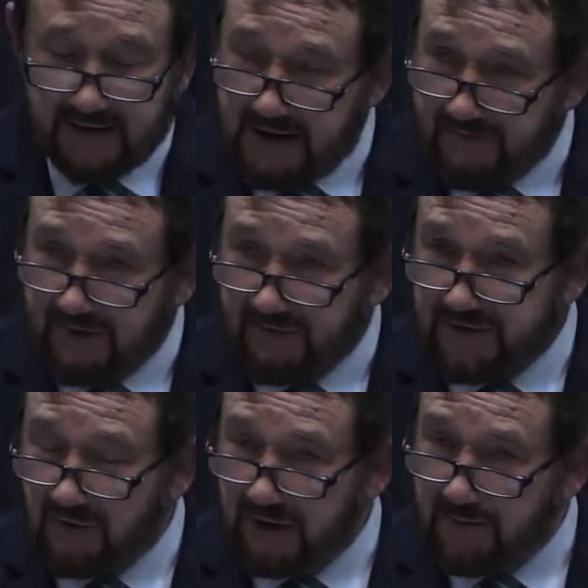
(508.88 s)
Even if
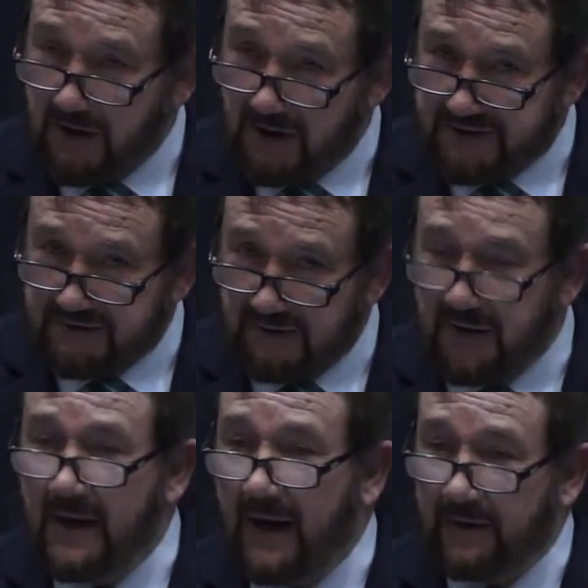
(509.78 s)
it's only
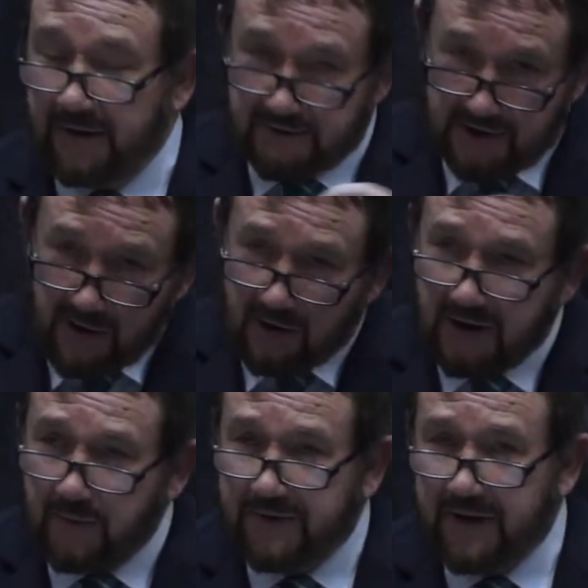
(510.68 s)
personal and
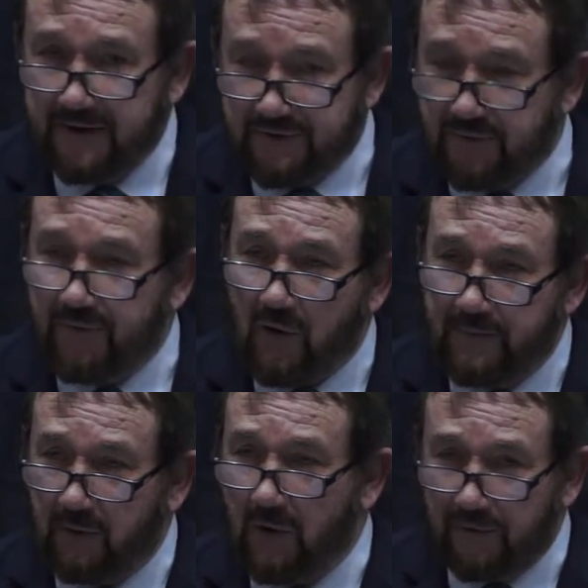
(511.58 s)
internally within that you
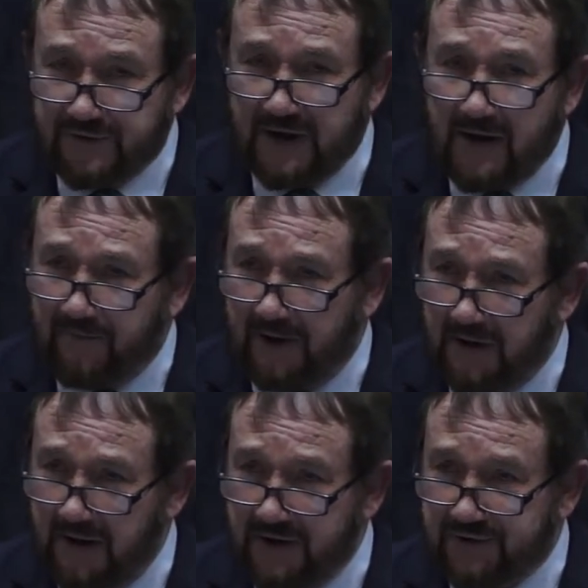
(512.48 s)
form your own
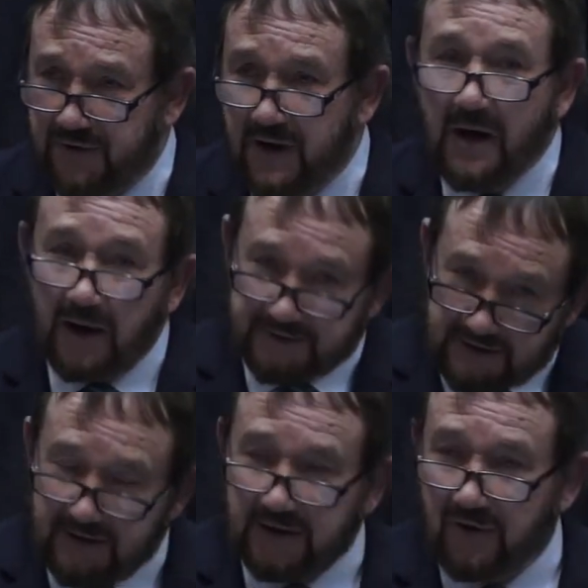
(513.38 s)
self-regulation
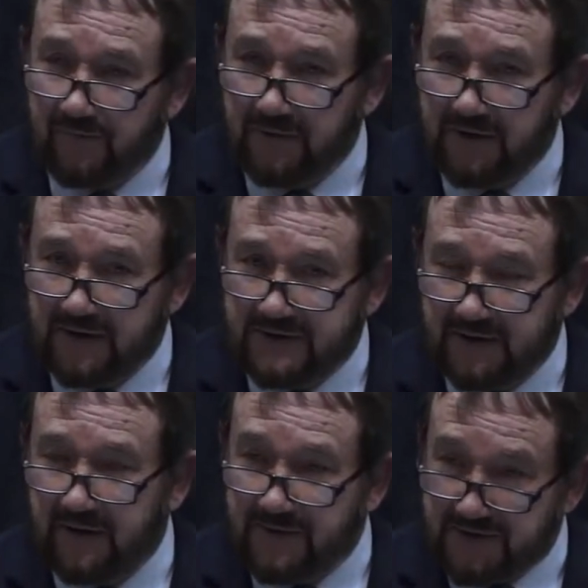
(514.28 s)
until the government is
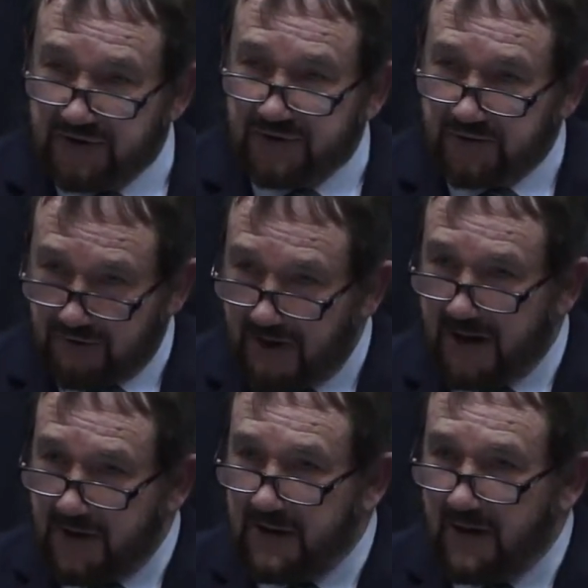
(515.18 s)
in a position to
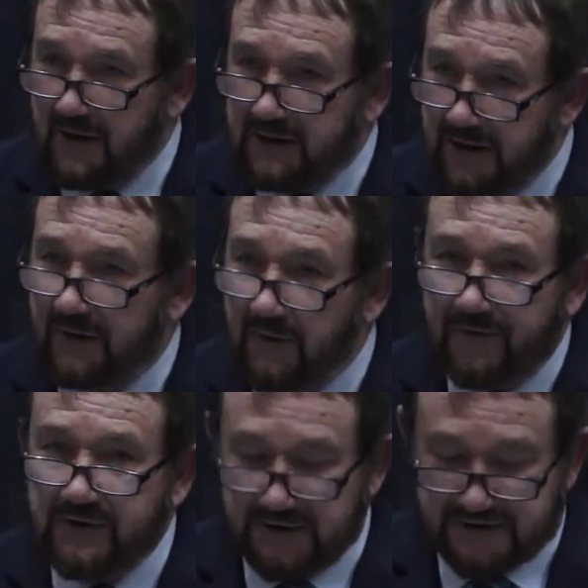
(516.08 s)
maybe give it
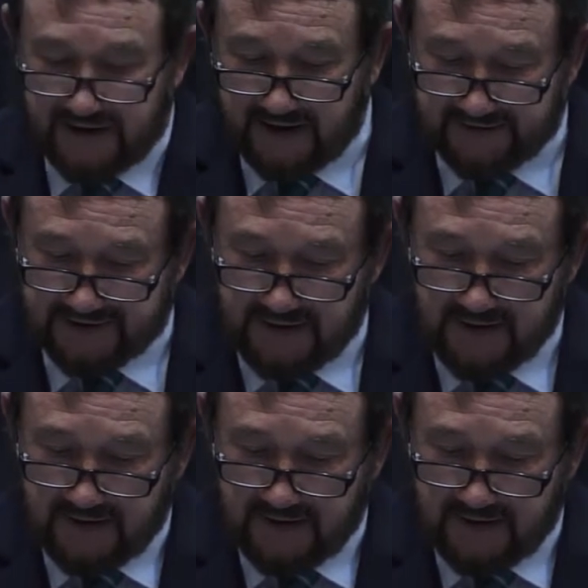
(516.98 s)
official status.